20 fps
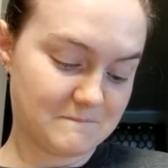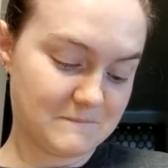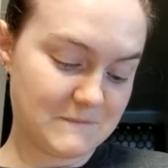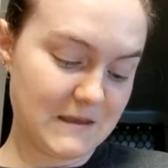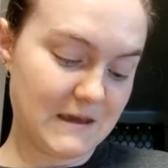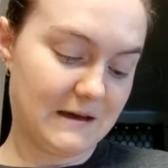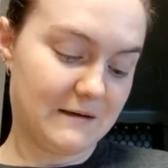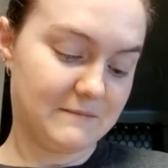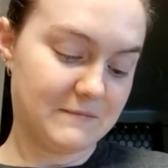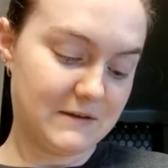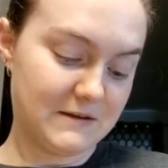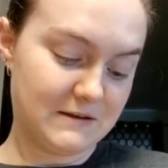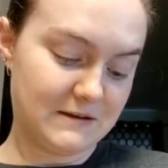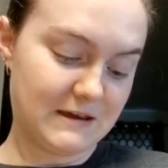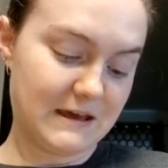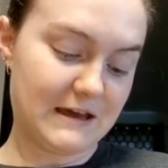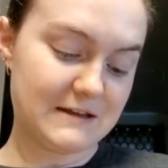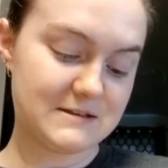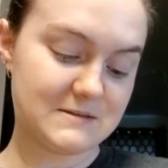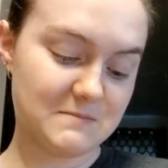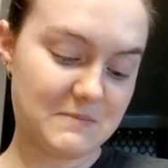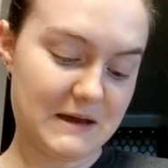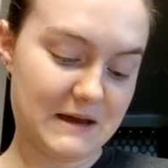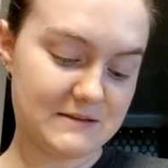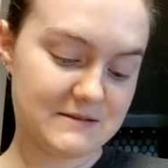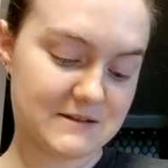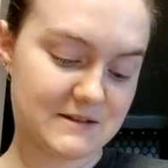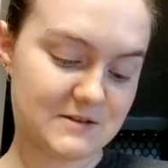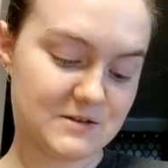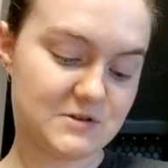Yeah, Cats and
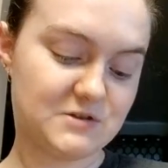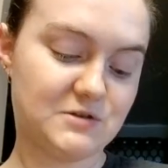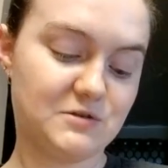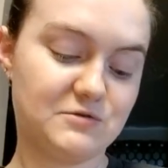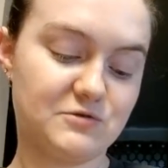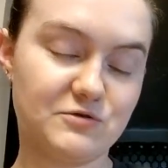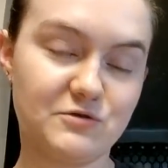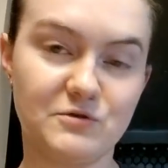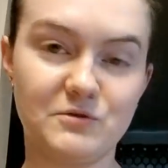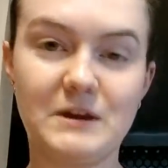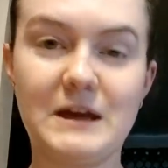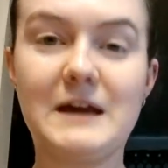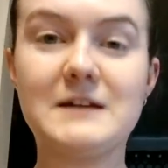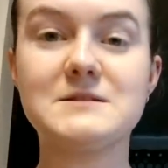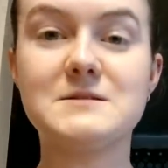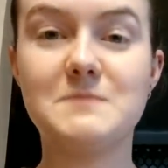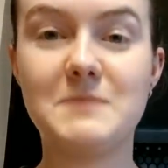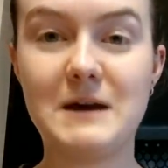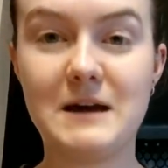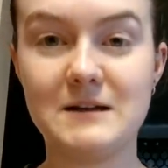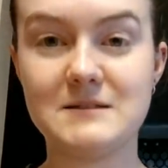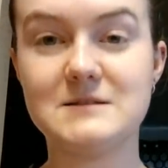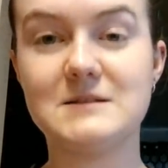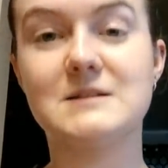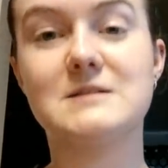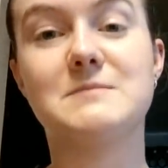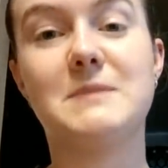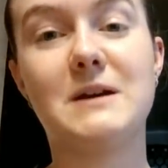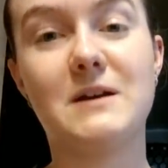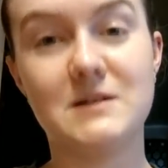Pats says so true. Cats and Pats
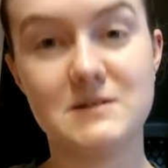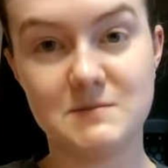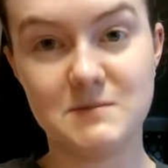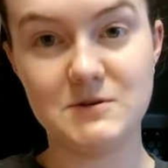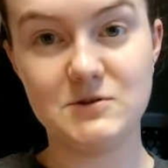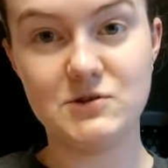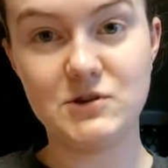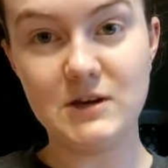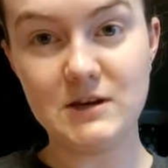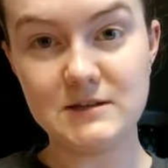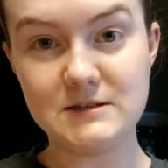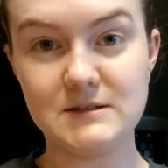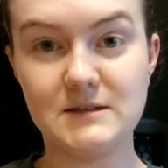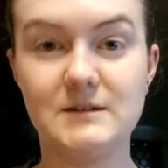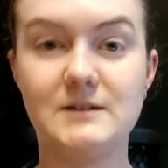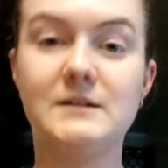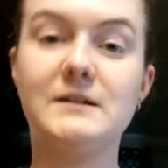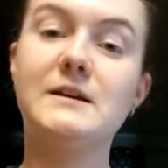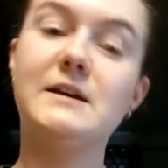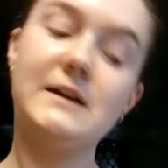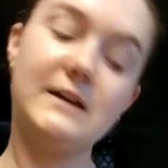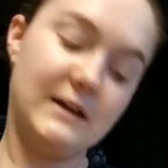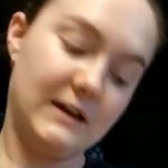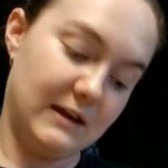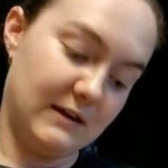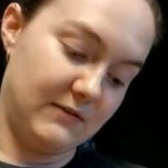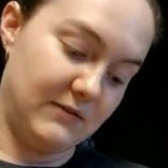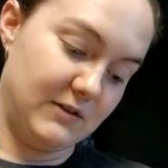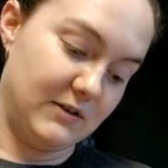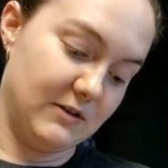is my husband Jason,
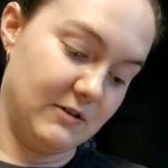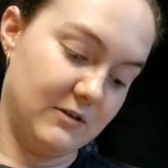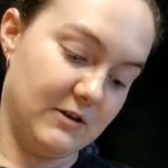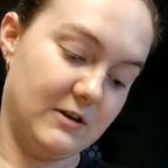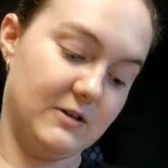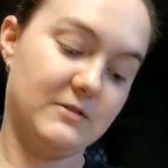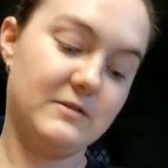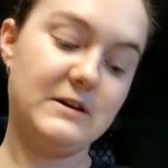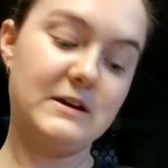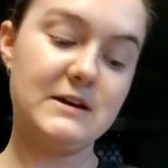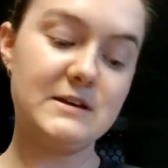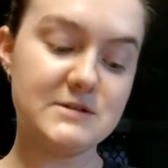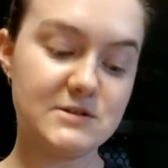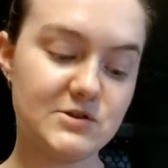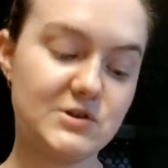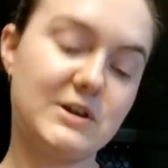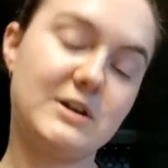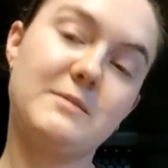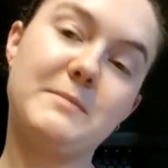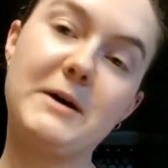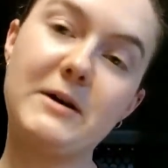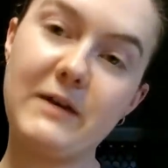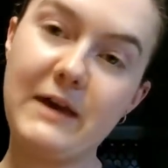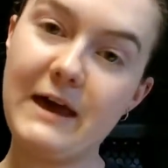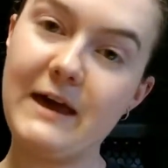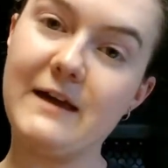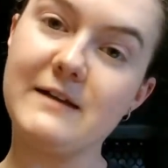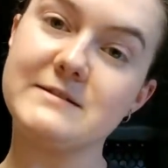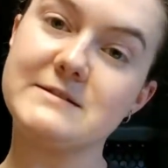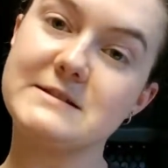if you don't know. He's a channel about
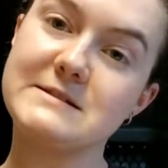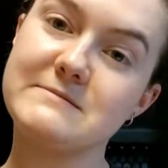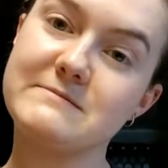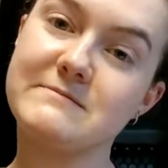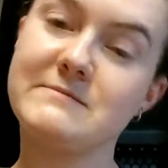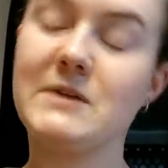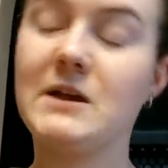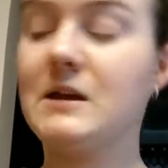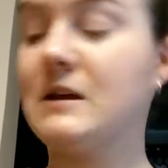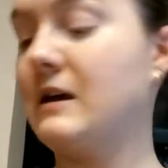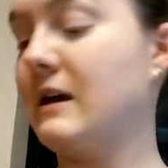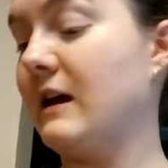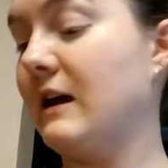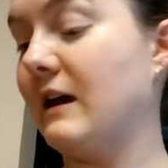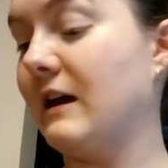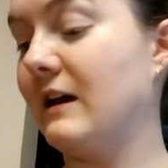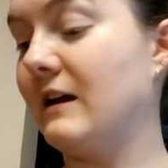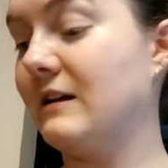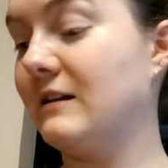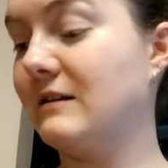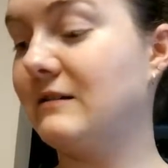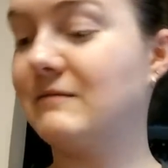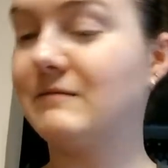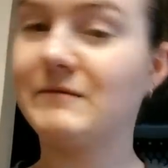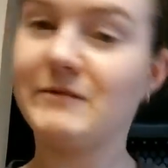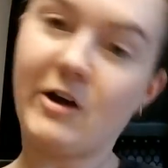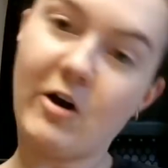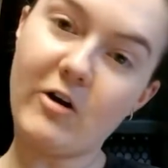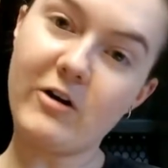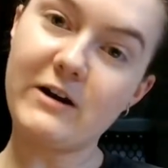cats. And
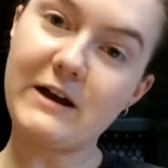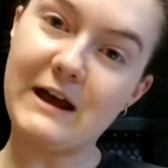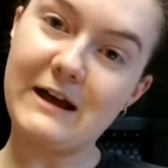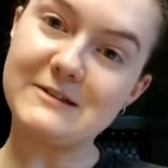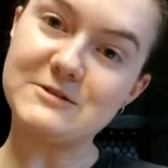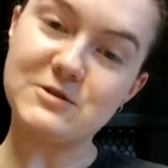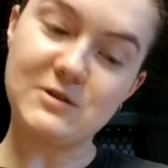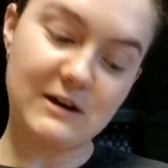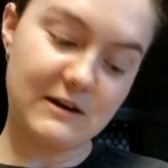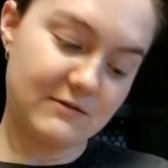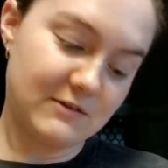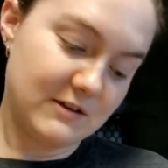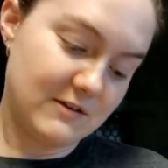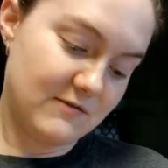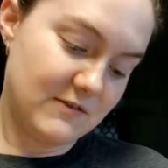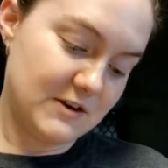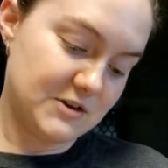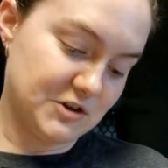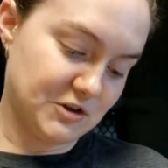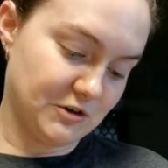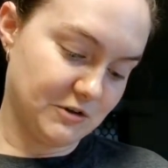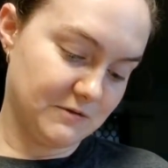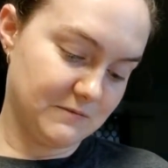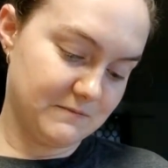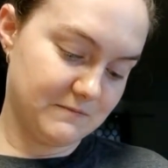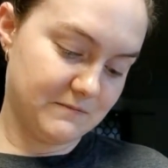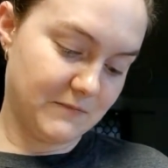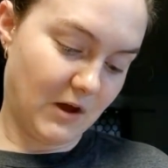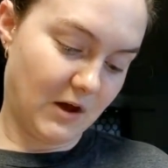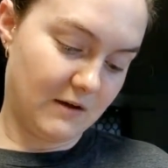our cats are heavily featured,
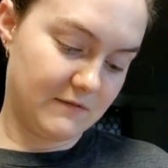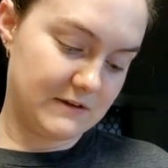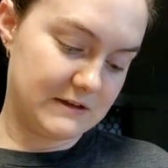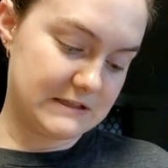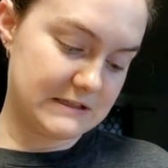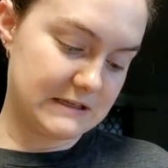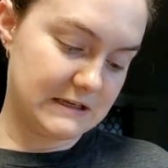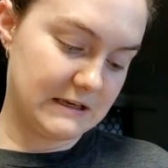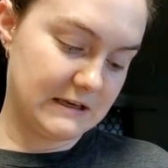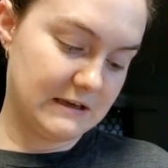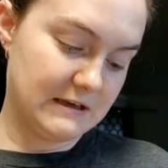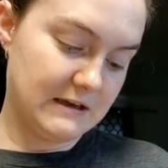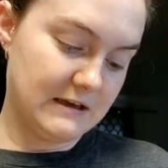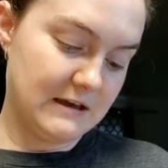obviously.